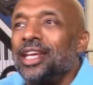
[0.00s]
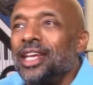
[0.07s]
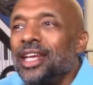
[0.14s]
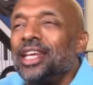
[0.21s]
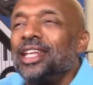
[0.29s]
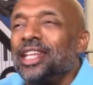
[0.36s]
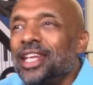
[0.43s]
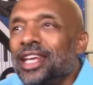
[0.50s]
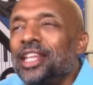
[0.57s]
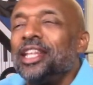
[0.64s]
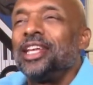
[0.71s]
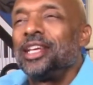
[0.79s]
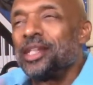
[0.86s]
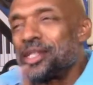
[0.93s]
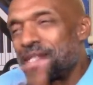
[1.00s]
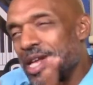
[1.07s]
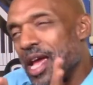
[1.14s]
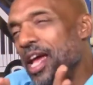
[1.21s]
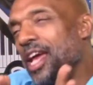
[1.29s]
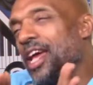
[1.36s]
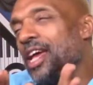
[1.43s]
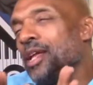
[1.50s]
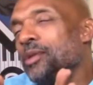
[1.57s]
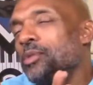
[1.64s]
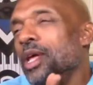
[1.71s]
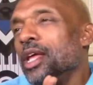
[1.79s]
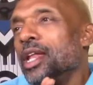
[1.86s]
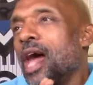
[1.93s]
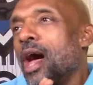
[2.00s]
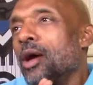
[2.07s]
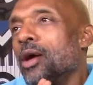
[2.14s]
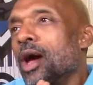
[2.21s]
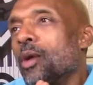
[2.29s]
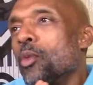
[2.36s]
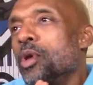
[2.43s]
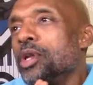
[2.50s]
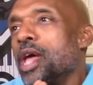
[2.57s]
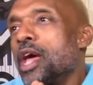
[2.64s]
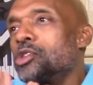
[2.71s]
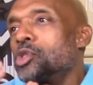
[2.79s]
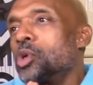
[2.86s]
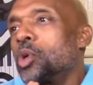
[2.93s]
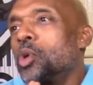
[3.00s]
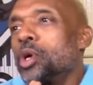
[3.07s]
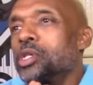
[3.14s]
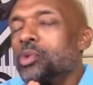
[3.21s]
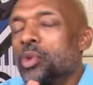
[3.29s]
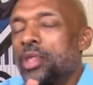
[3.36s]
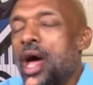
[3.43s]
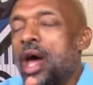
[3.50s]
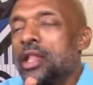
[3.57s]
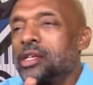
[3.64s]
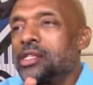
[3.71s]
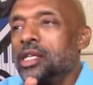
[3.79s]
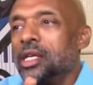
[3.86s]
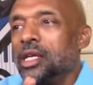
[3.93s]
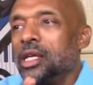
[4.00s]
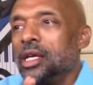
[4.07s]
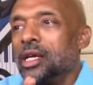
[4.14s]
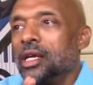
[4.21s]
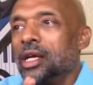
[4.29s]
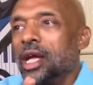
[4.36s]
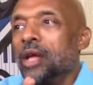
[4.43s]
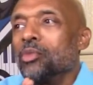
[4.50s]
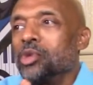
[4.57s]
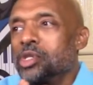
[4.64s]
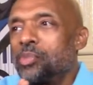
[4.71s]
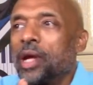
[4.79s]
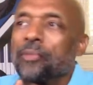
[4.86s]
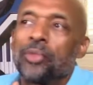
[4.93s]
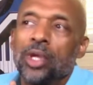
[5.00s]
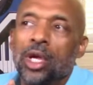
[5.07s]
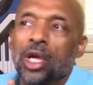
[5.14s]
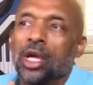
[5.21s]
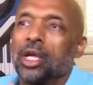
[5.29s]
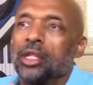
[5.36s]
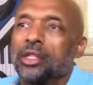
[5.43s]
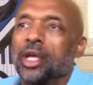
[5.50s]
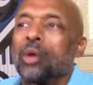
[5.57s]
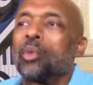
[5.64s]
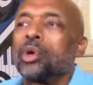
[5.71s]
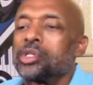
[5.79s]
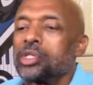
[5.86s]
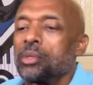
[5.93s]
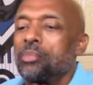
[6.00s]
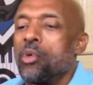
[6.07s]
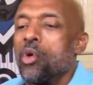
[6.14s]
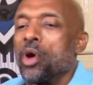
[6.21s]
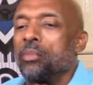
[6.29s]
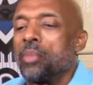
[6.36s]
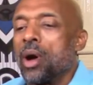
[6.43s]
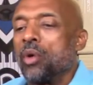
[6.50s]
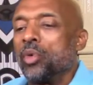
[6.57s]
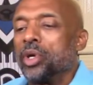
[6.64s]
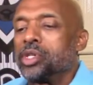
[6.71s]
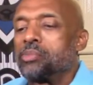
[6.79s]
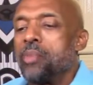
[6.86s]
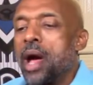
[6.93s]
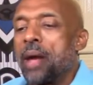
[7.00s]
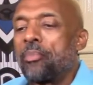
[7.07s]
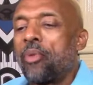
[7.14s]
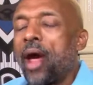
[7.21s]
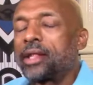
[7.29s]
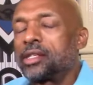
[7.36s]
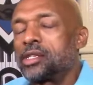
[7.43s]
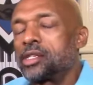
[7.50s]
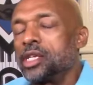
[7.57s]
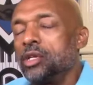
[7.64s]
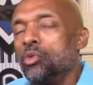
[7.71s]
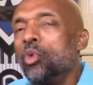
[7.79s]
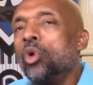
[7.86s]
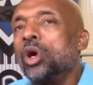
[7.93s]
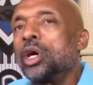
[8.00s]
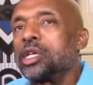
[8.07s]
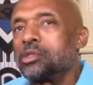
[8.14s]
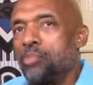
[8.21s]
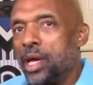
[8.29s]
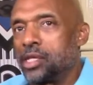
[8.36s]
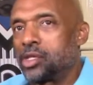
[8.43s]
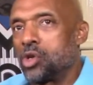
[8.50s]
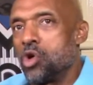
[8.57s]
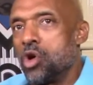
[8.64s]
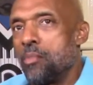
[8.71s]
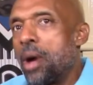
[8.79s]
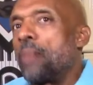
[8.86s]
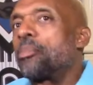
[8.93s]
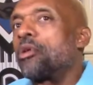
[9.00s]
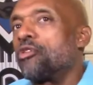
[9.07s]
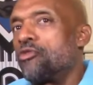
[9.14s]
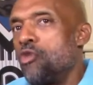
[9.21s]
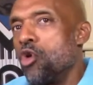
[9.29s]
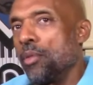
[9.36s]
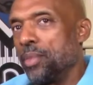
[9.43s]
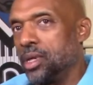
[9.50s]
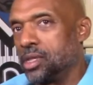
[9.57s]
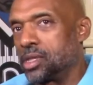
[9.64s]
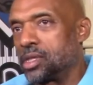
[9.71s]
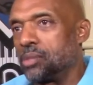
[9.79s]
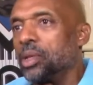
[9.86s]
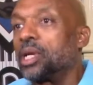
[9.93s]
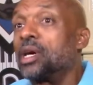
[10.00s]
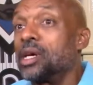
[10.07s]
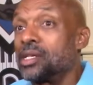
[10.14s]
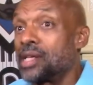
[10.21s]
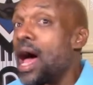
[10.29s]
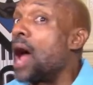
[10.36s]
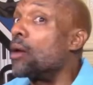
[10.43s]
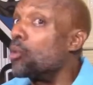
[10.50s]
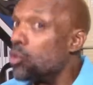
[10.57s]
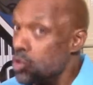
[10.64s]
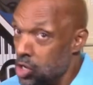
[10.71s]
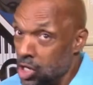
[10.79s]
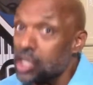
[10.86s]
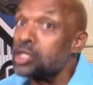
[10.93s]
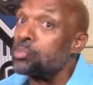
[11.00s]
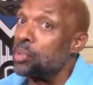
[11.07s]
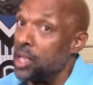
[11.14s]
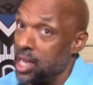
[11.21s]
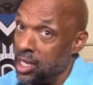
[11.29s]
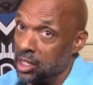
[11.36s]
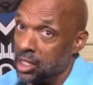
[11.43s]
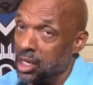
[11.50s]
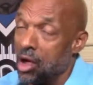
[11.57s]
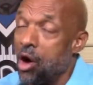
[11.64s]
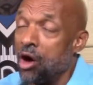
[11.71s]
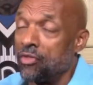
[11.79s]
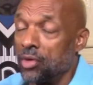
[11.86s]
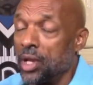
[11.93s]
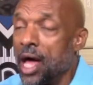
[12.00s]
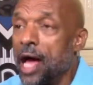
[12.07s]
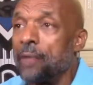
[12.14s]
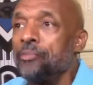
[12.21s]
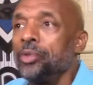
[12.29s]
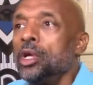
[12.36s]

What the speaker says: It is. And I want to answer your question with honesty and respect. There was a point by which my practicing was based on my performance, because I was playing an awful lot.